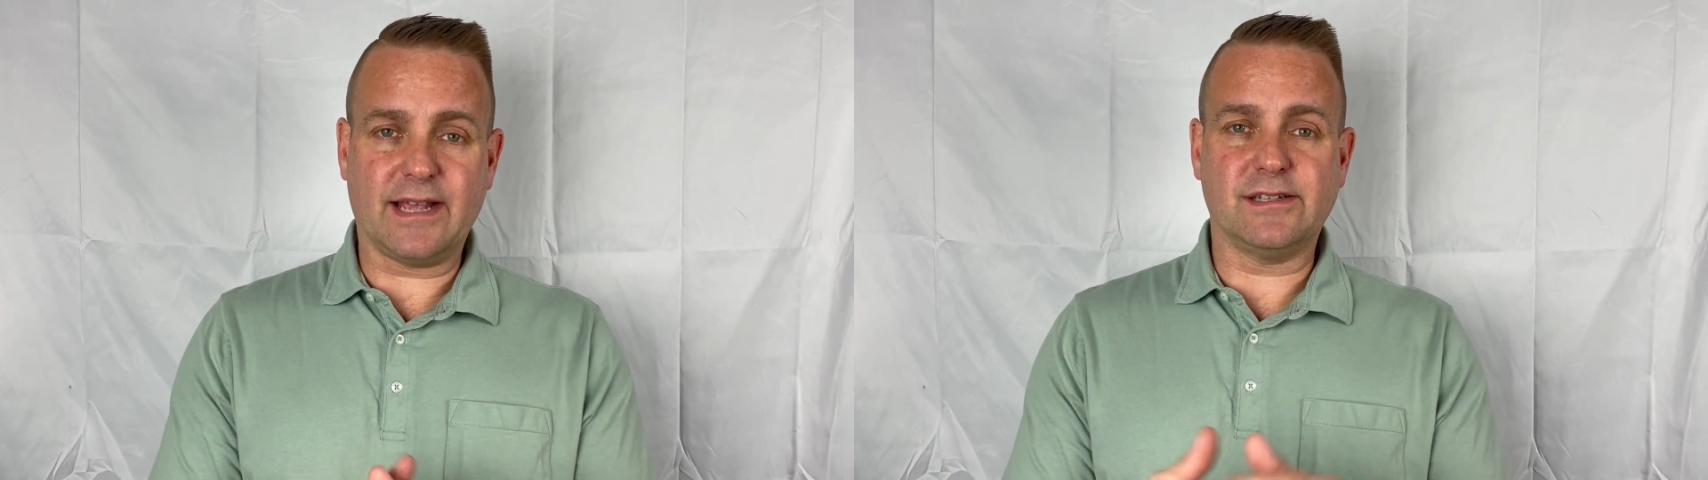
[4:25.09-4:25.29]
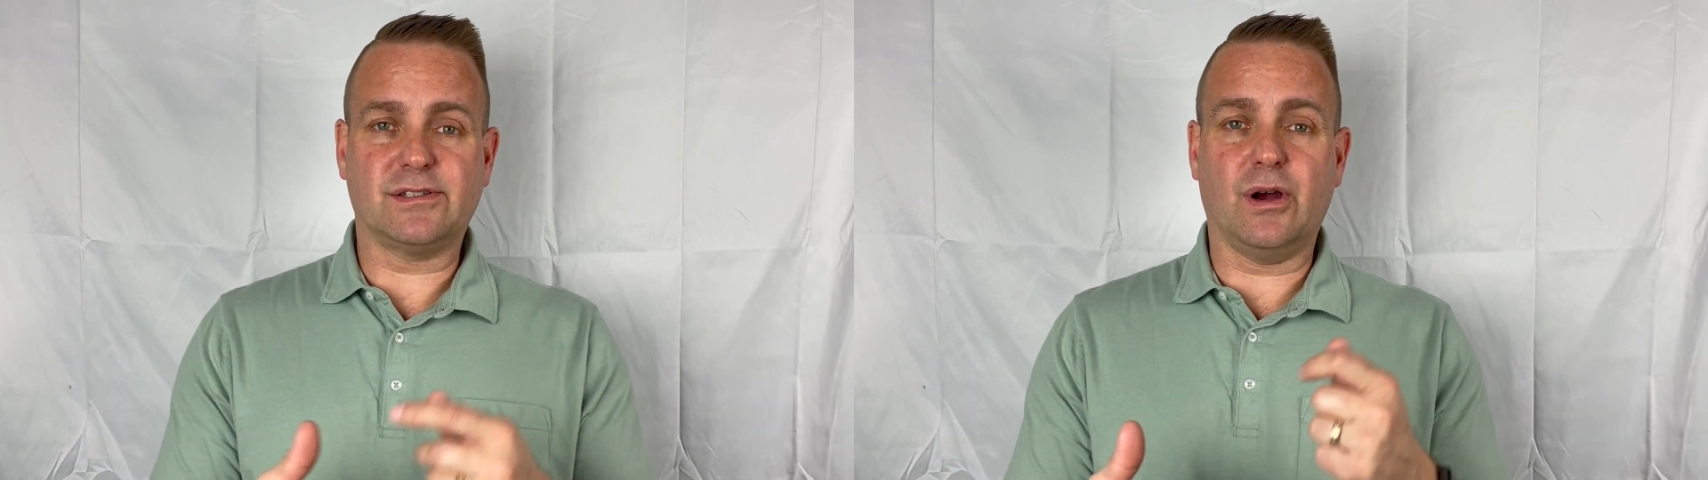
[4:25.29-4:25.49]

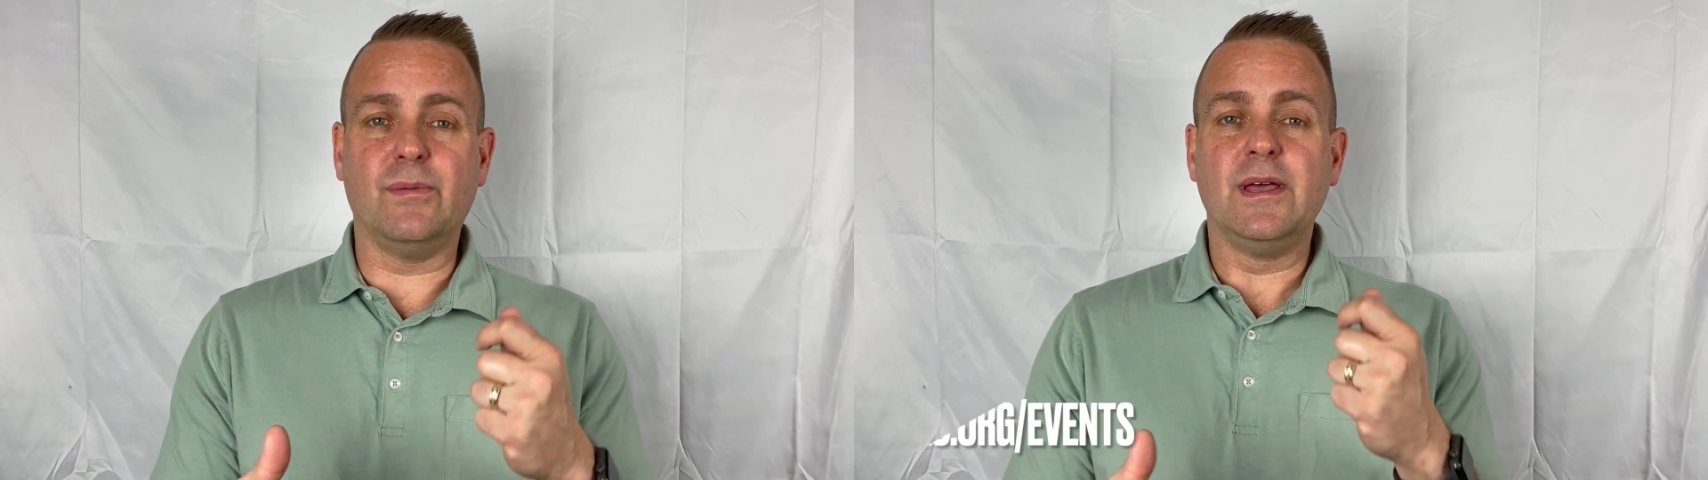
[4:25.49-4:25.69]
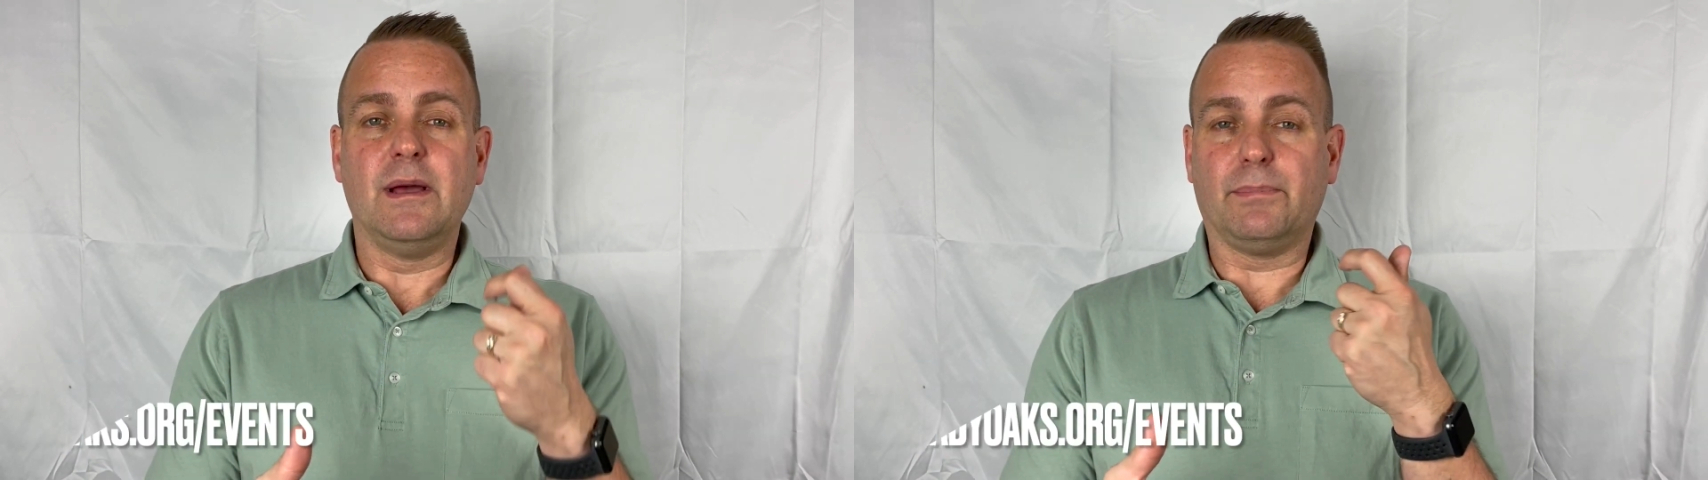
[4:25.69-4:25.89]
And
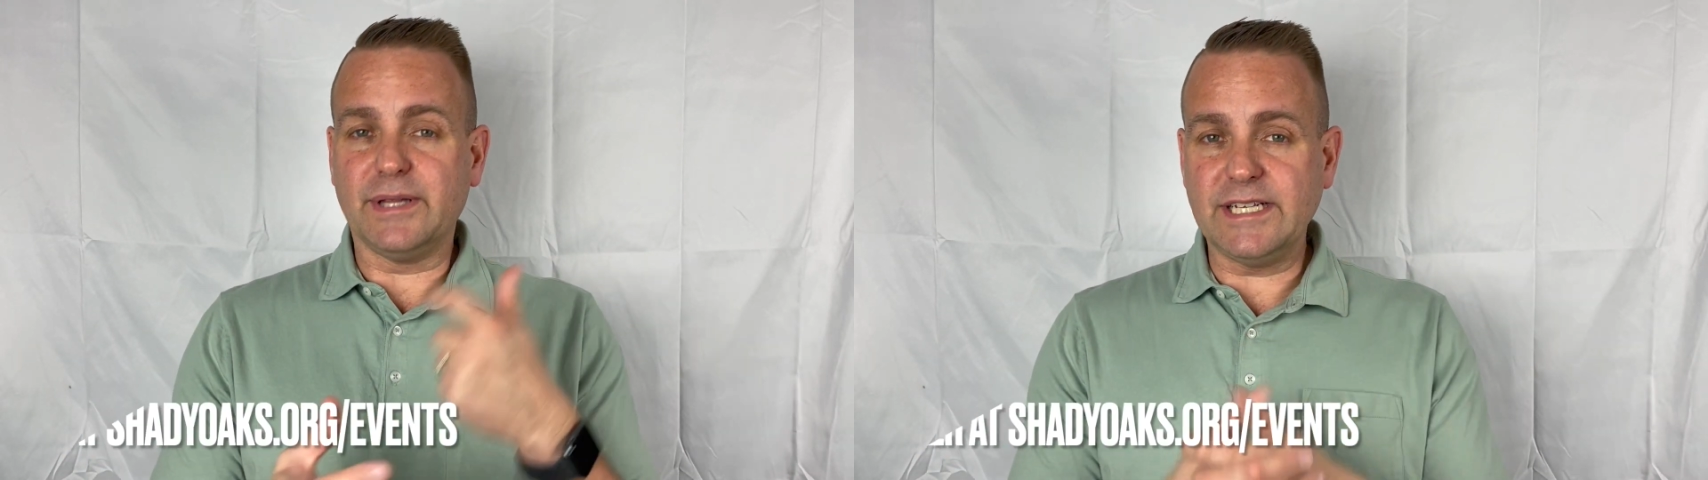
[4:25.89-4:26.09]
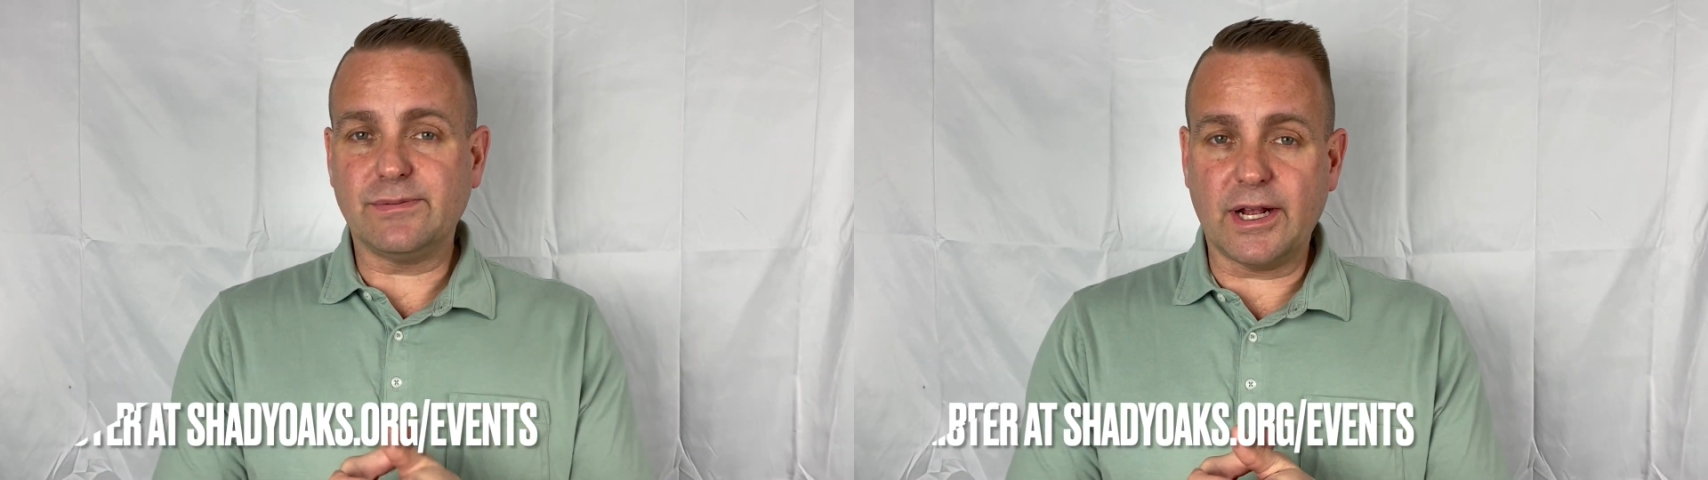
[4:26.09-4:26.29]
so
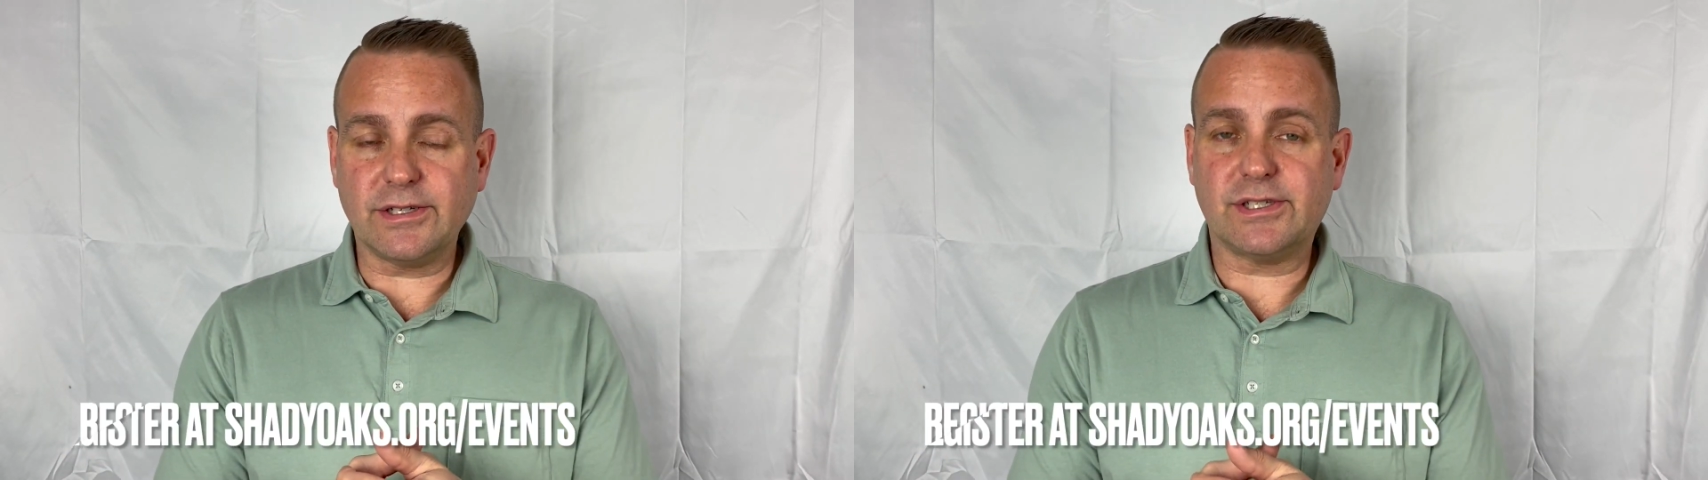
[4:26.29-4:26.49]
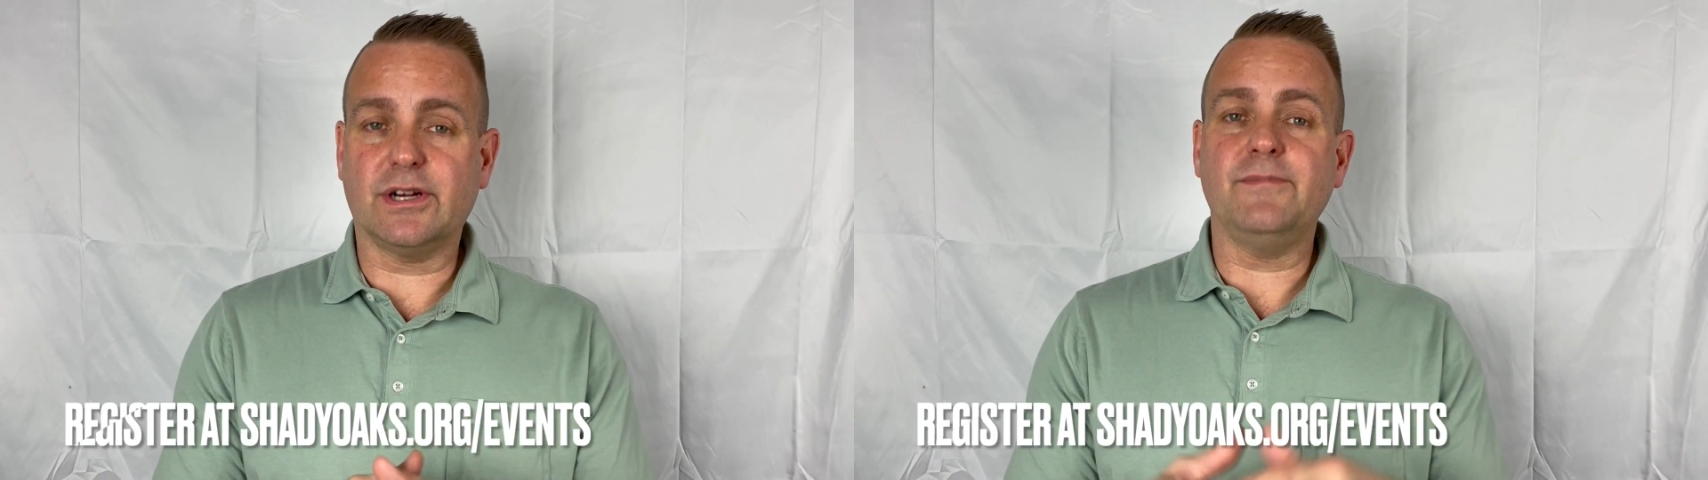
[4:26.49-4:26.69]
please
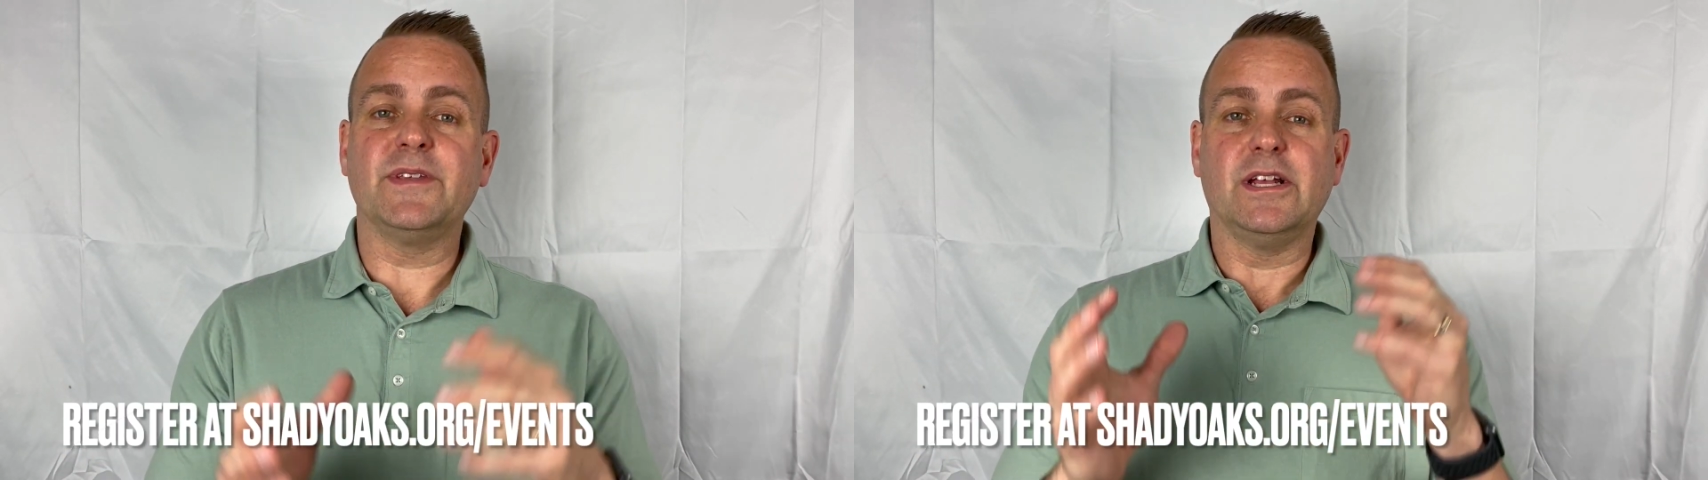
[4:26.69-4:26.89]
register.